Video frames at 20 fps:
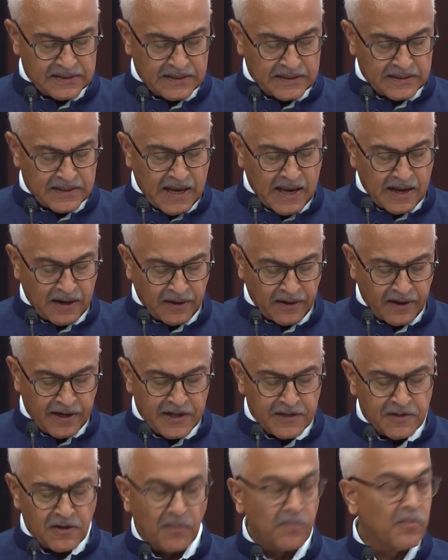entire
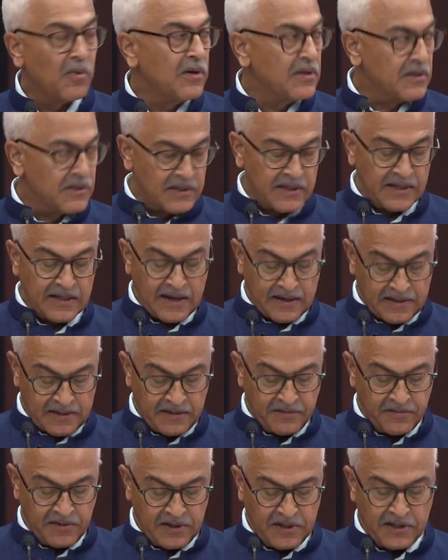range of policing
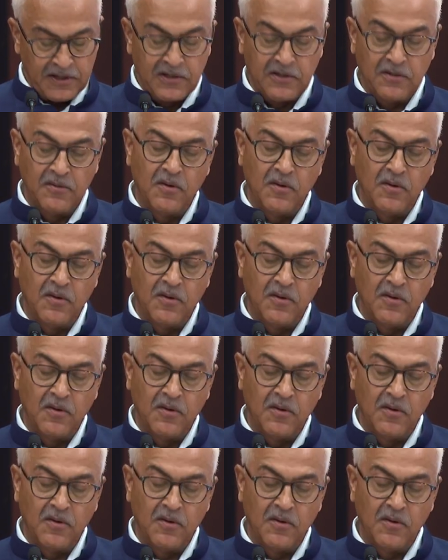activities,